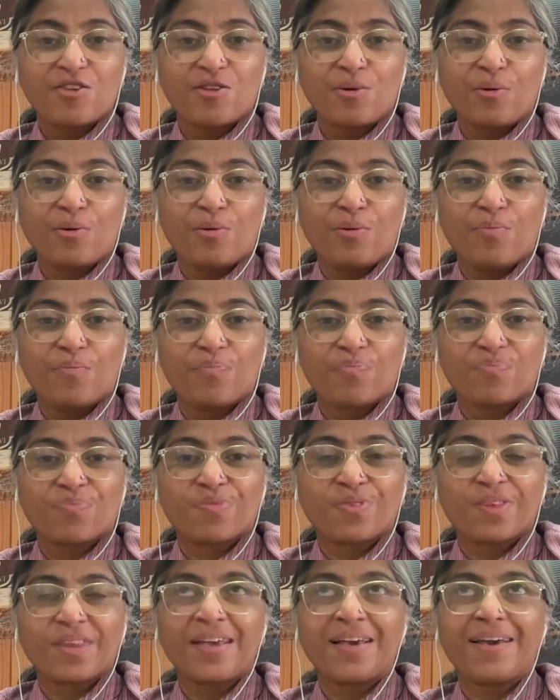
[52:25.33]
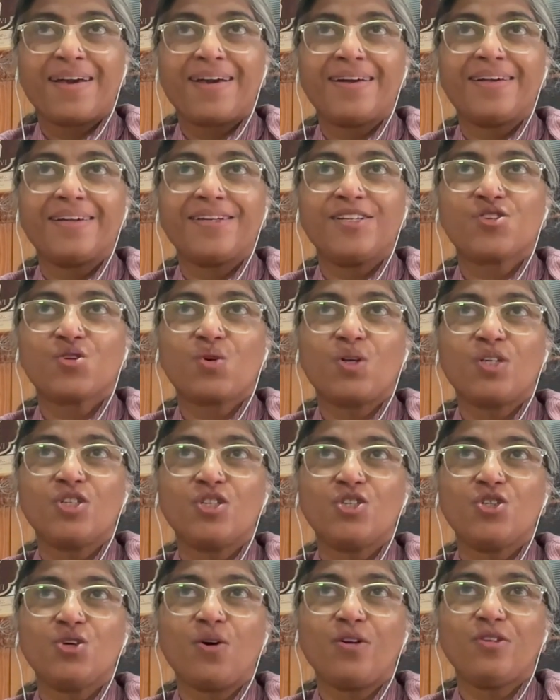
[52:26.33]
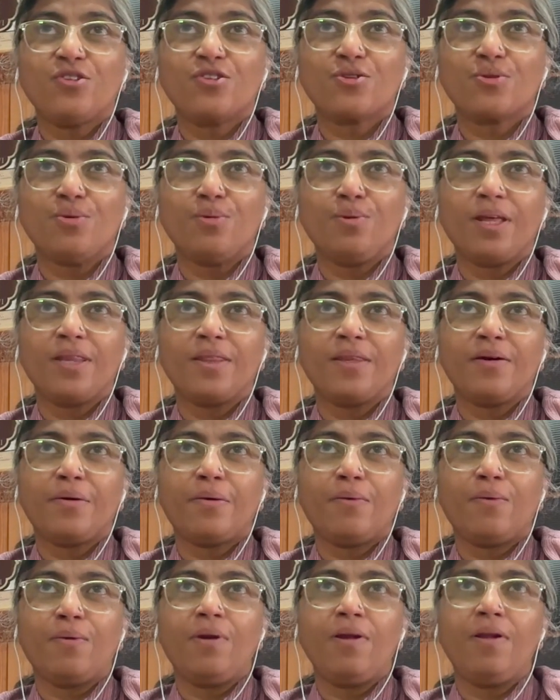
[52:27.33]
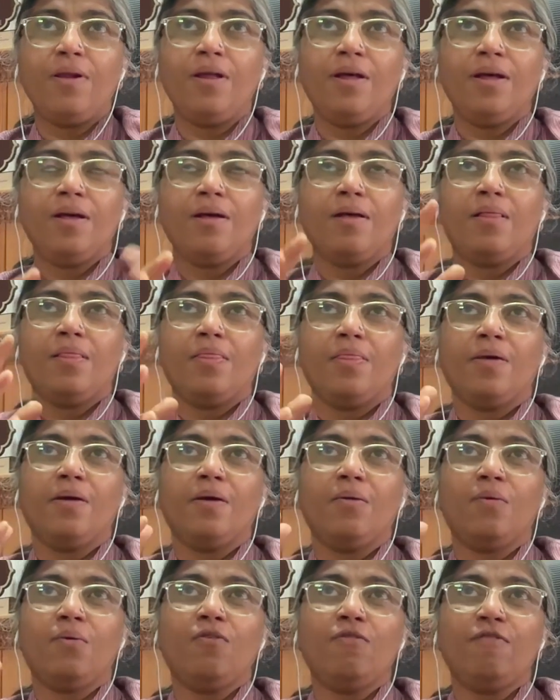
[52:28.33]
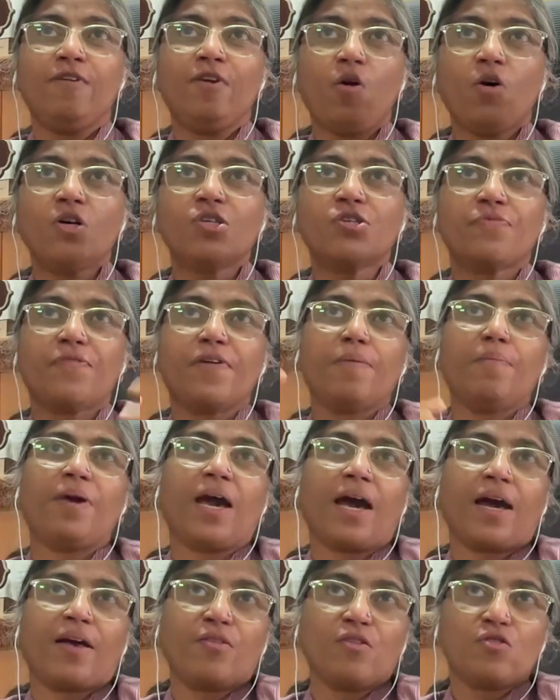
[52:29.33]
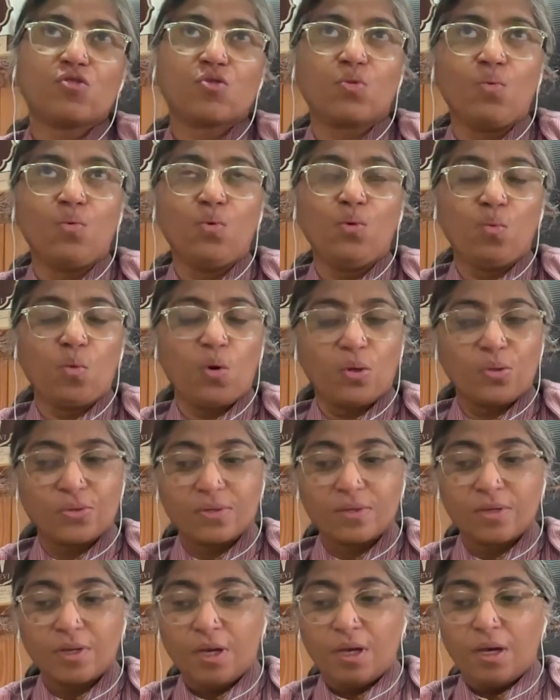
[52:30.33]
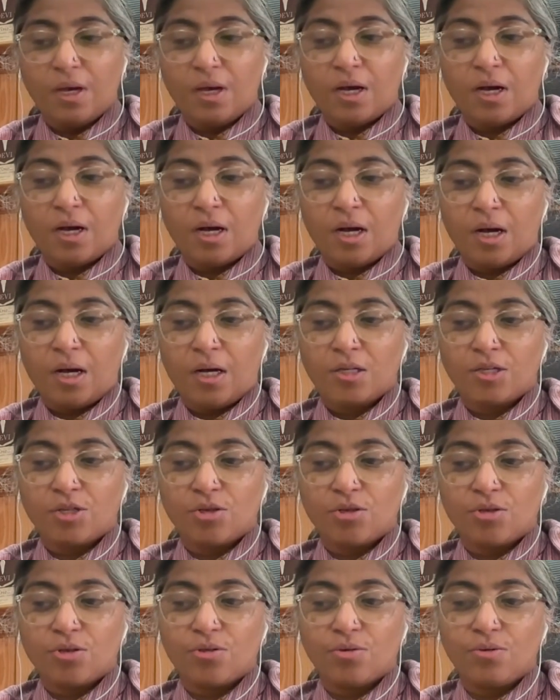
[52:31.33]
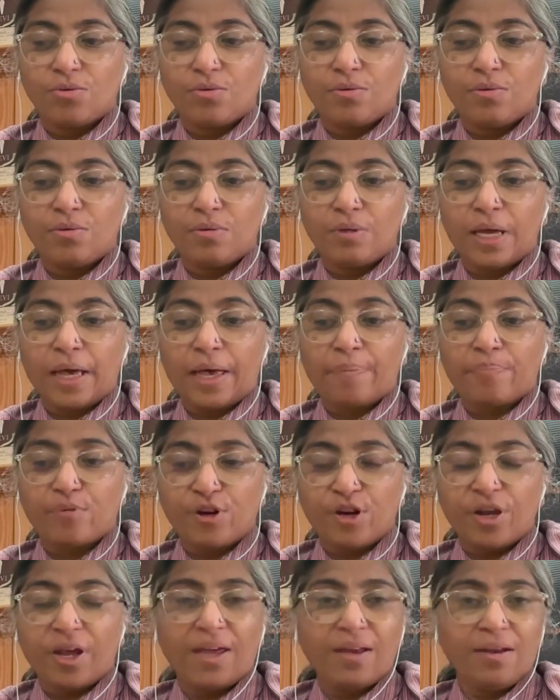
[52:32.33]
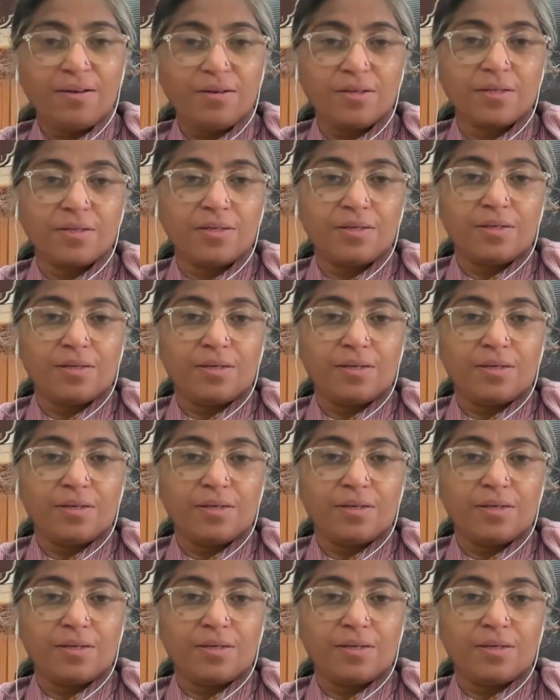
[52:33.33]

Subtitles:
So, and it's called the John School, and the whole philosophy behind the school was to apprehend